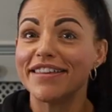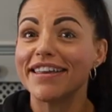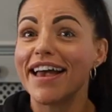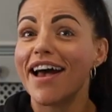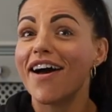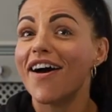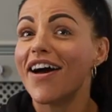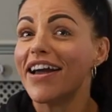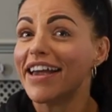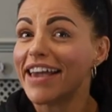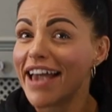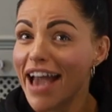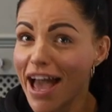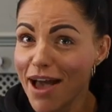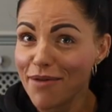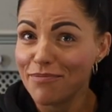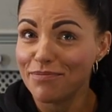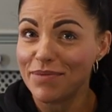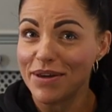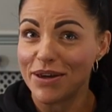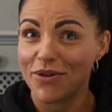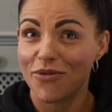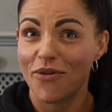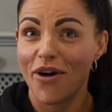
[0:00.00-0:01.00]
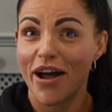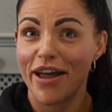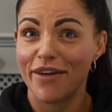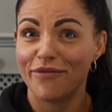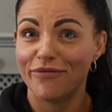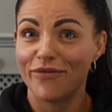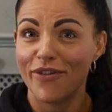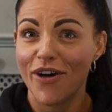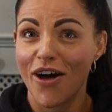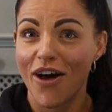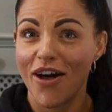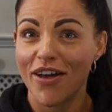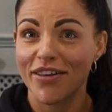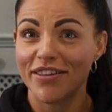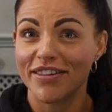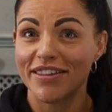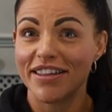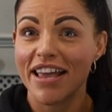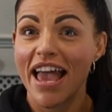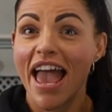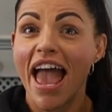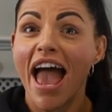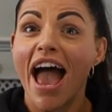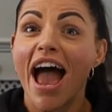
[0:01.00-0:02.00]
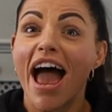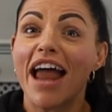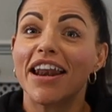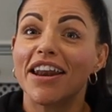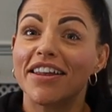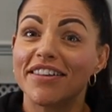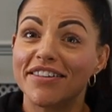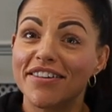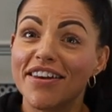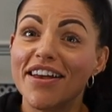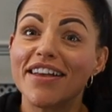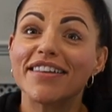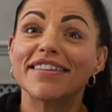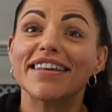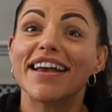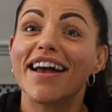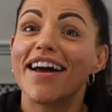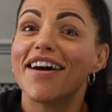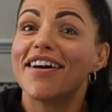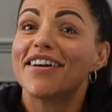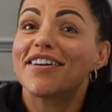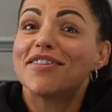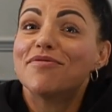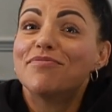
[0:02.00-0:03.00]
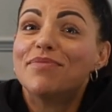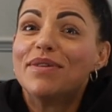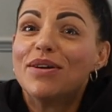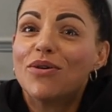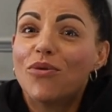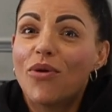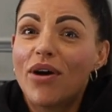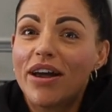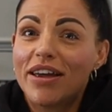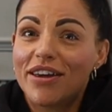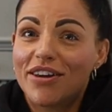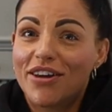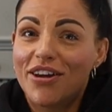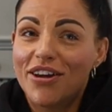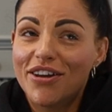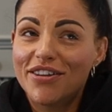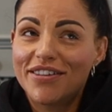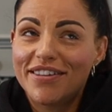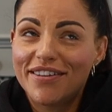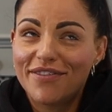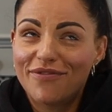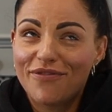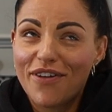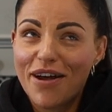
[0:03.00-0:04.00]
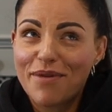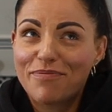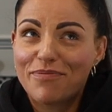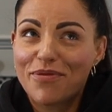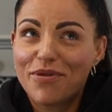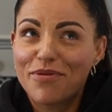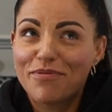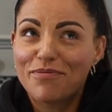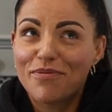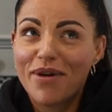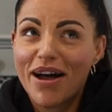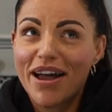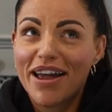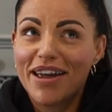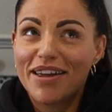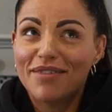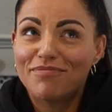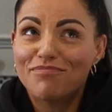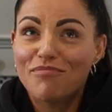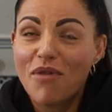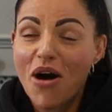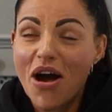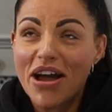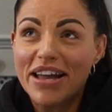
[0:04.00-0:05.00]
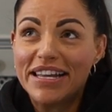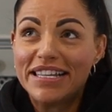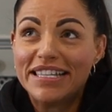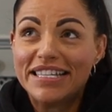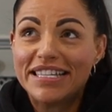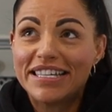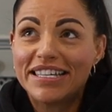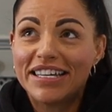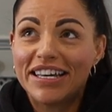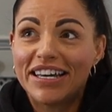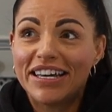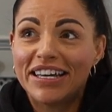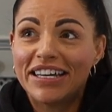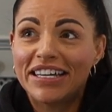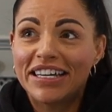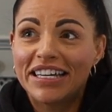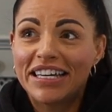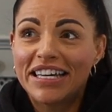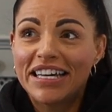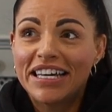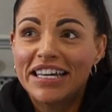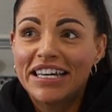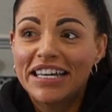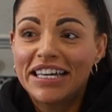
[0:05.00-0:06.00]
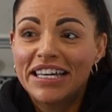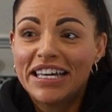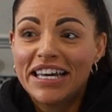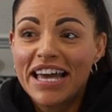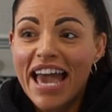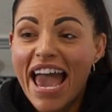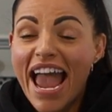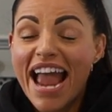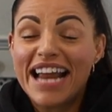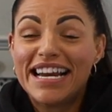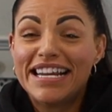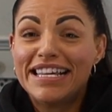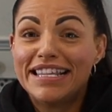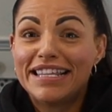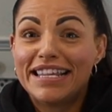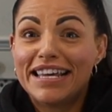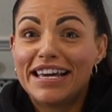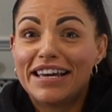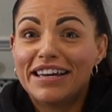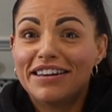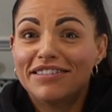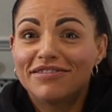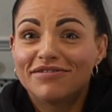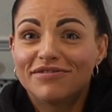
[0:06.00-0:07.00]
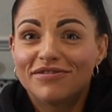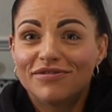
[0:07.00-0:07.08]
out I can be quite fast, and it turns out I can be quite good if I put my mind to anything.